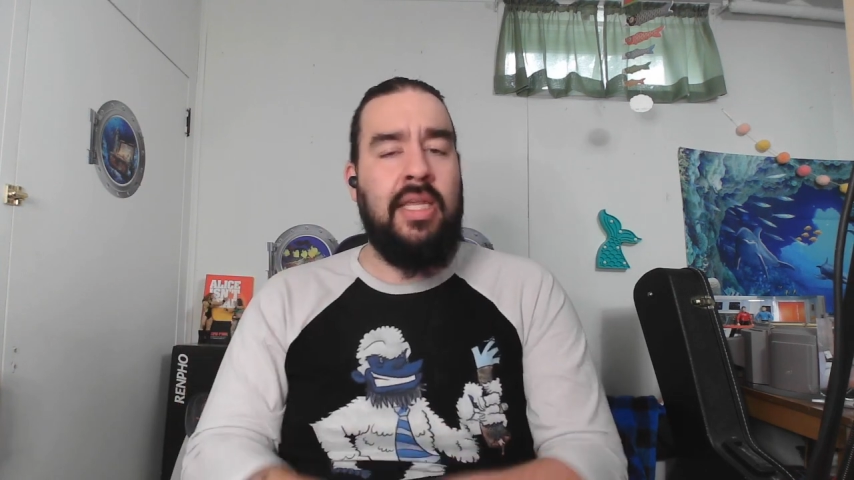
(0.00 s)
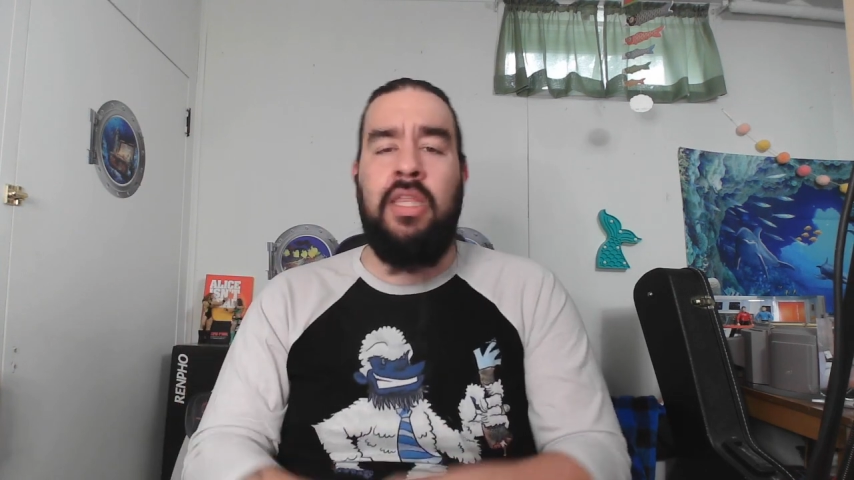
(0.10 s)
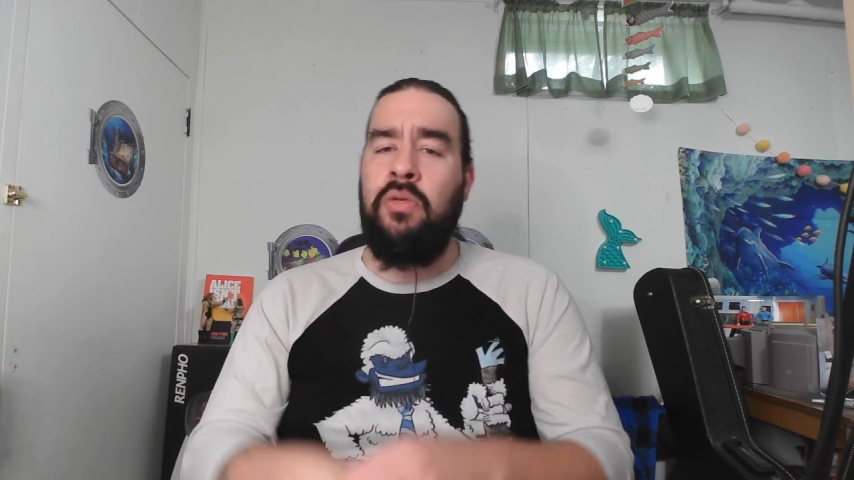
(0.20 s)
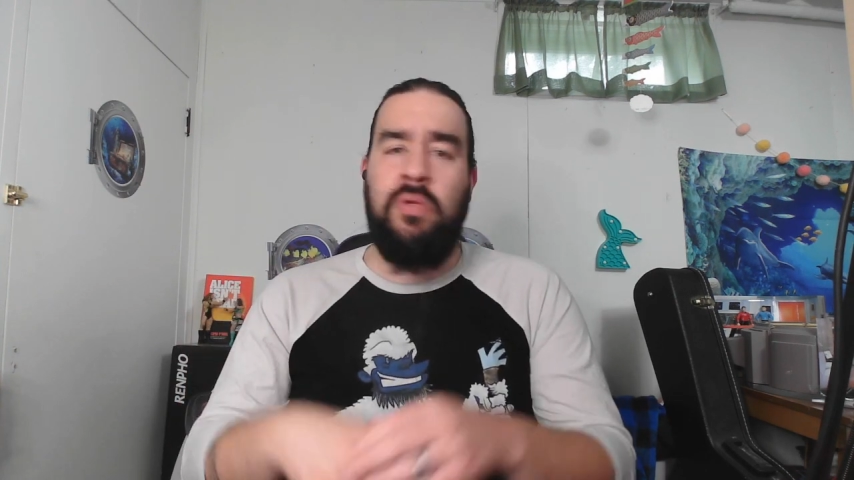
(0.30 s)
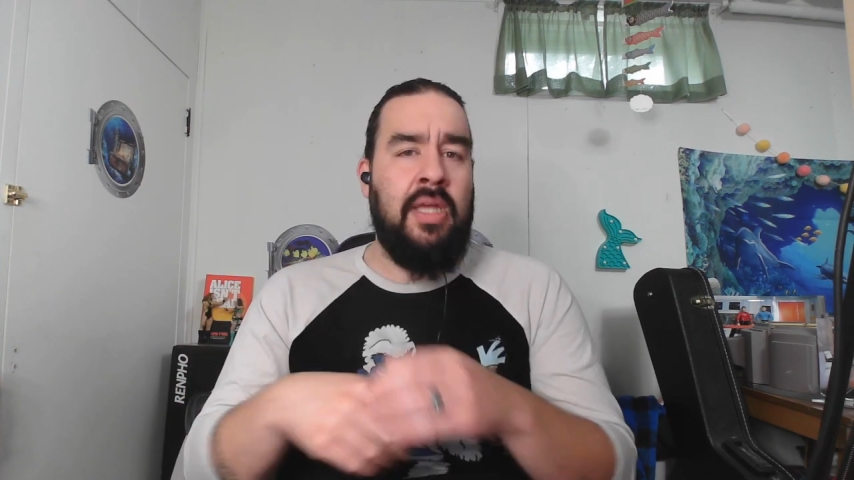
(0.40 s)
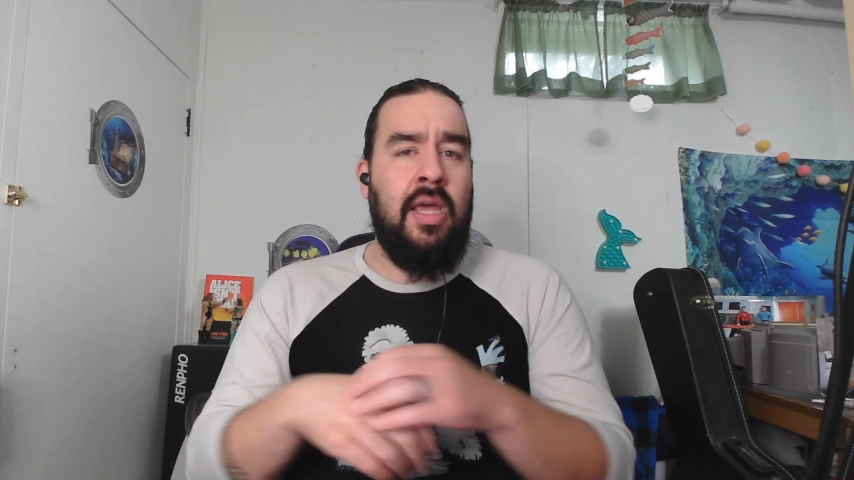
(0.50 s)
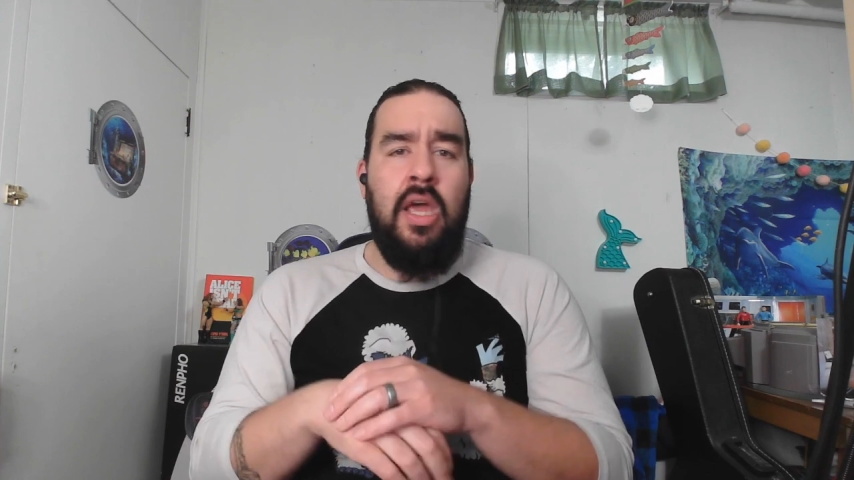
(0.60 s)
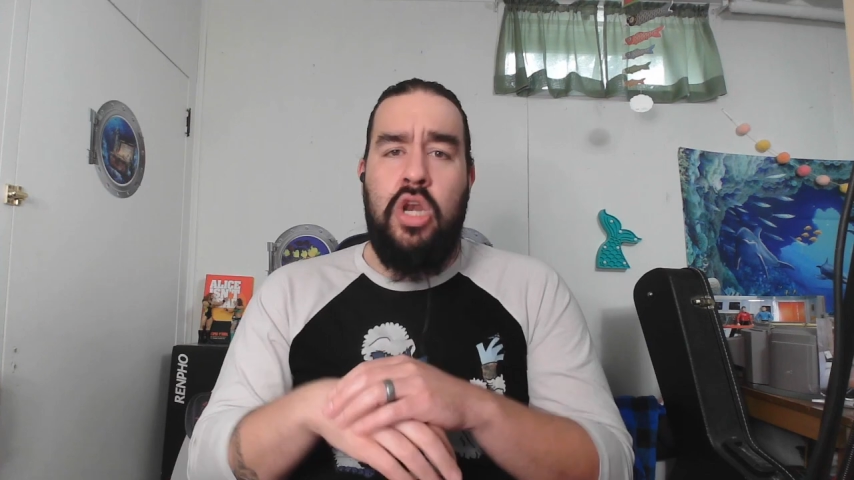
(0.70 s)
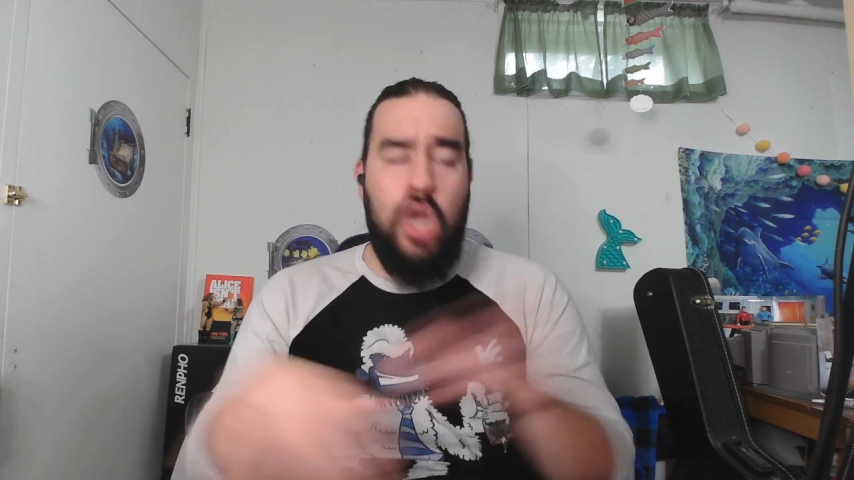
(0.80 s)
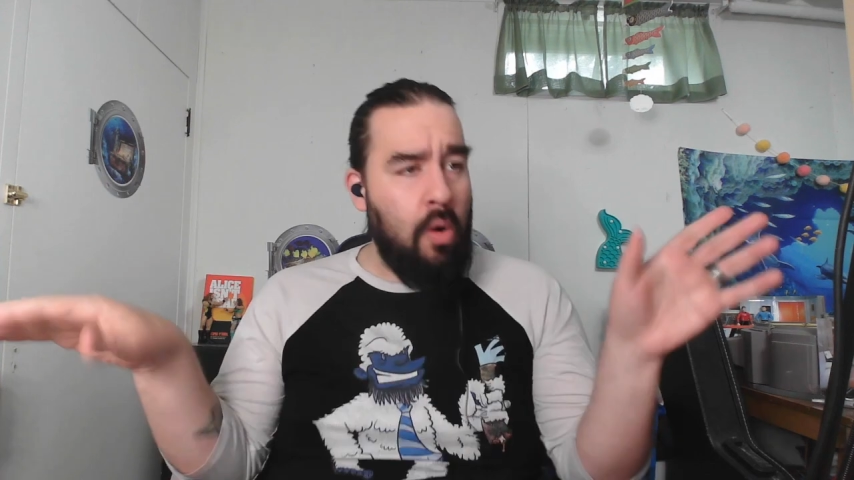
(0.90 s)
this was
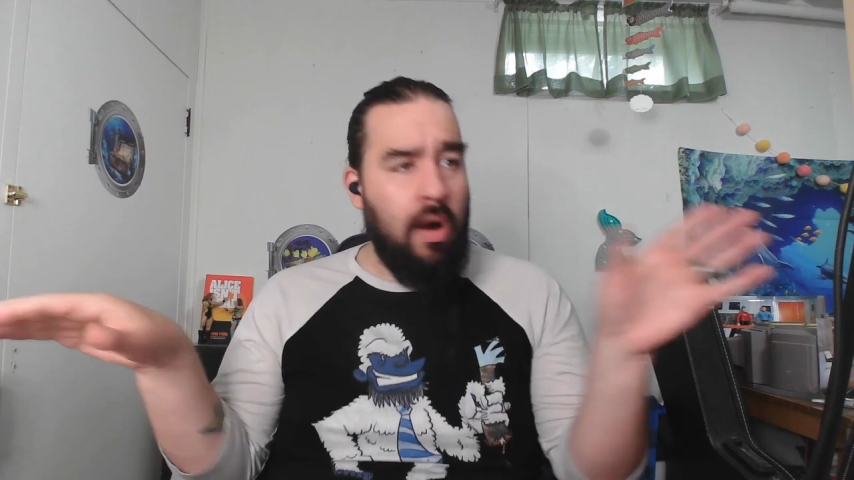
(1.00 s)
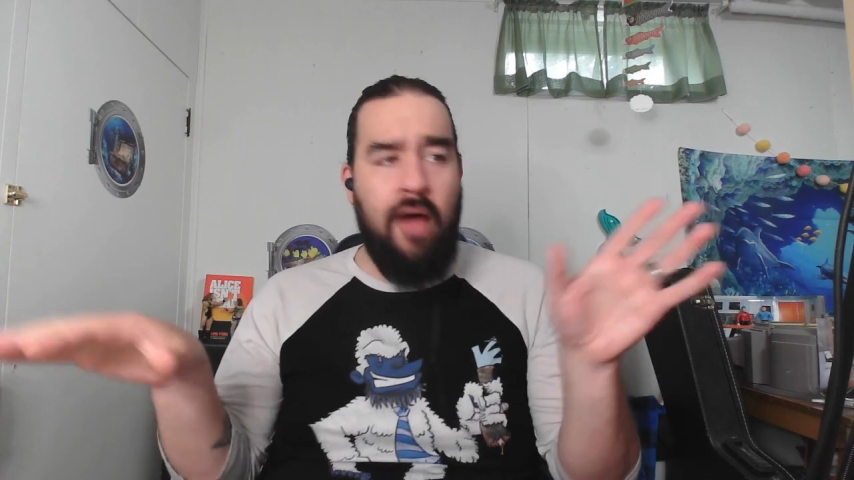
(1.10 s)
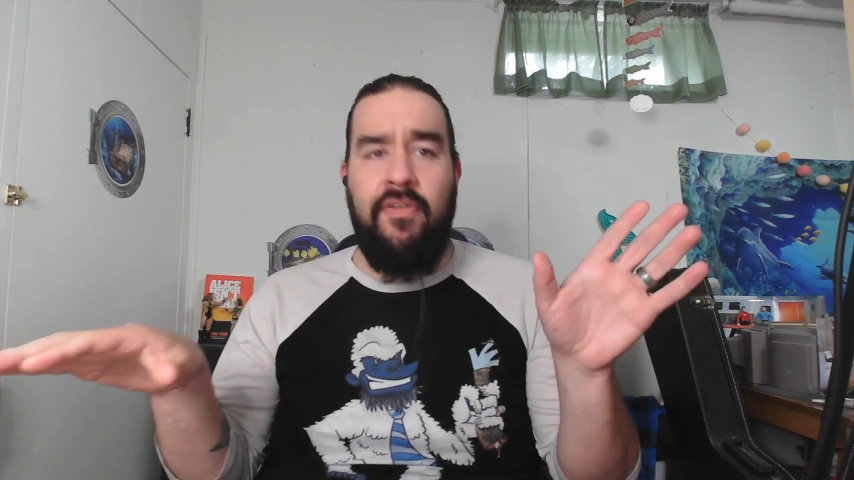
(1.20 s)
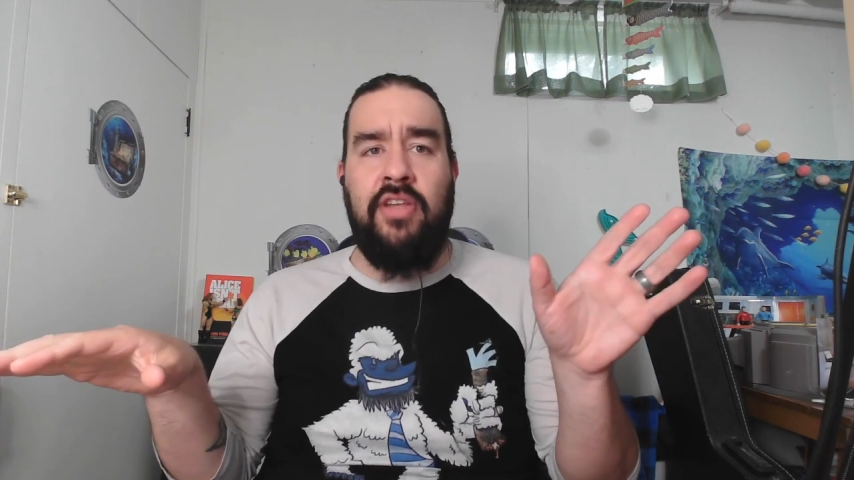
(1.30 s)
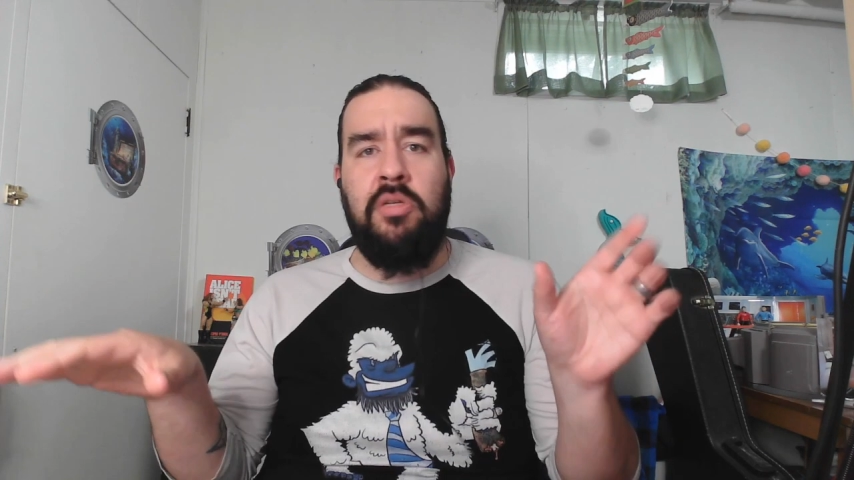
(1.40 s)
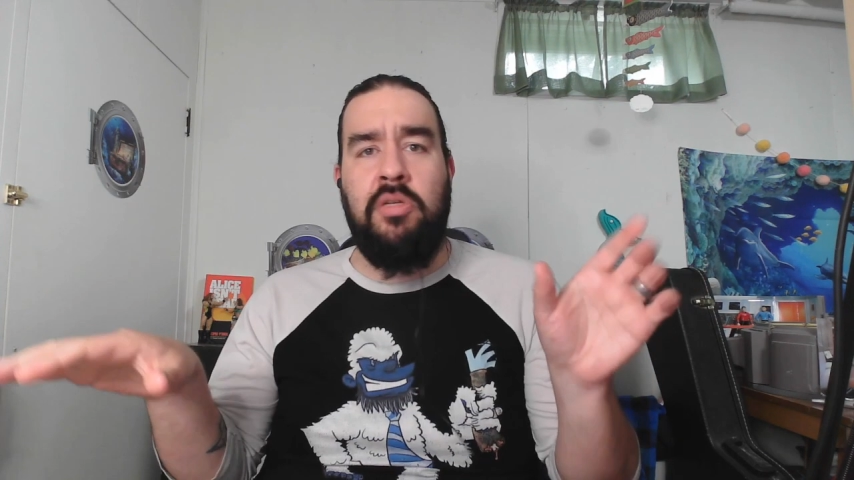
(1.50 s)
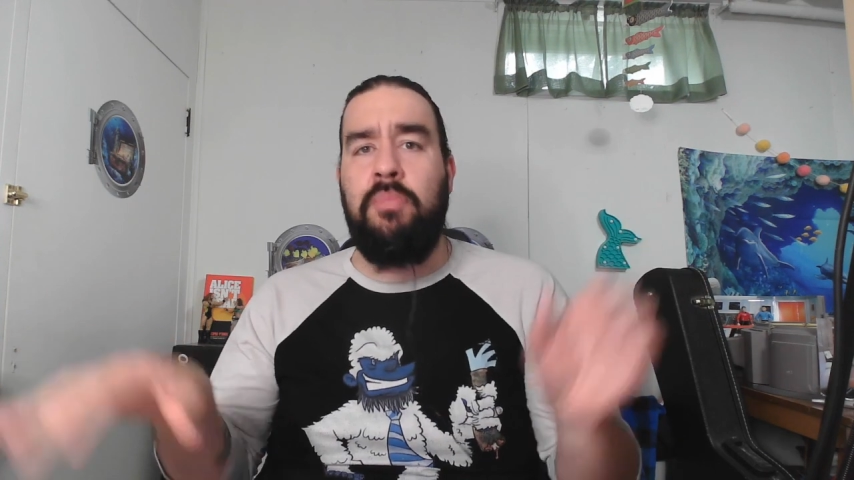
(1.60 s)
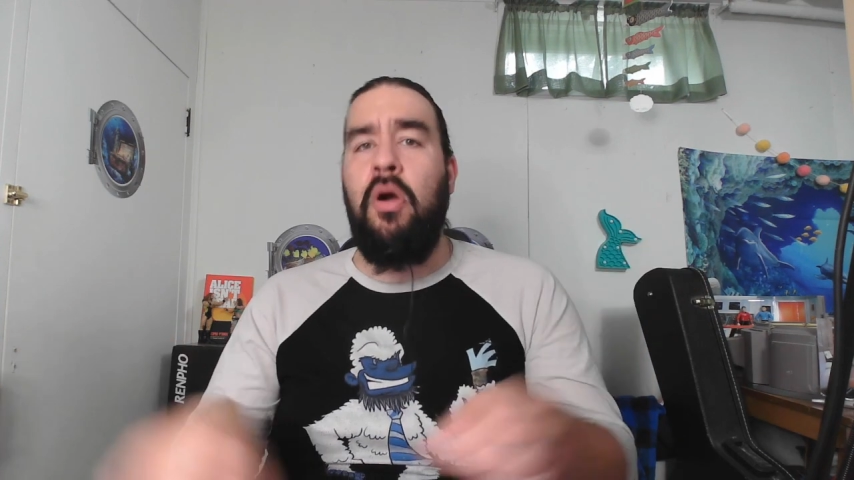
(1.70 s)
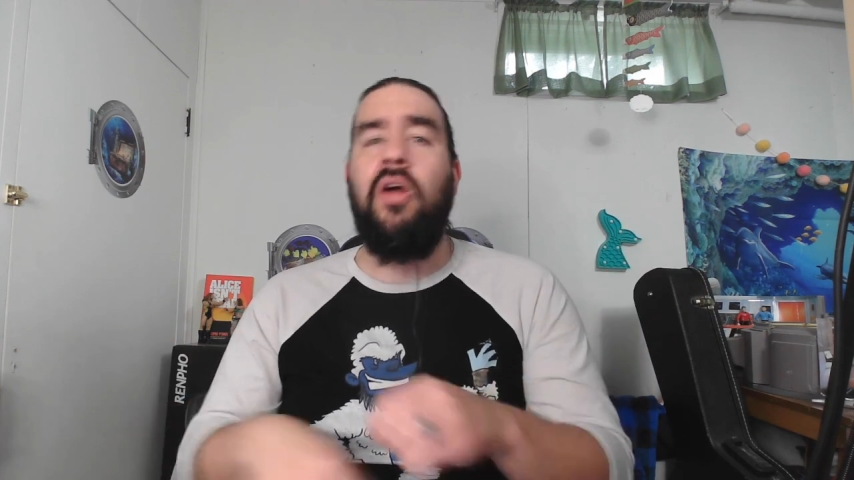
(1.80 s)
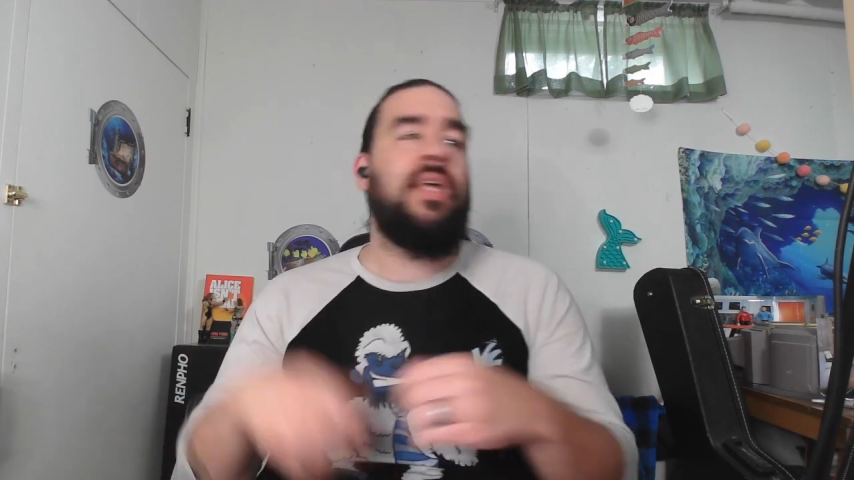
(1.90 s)
no offense from Sparks.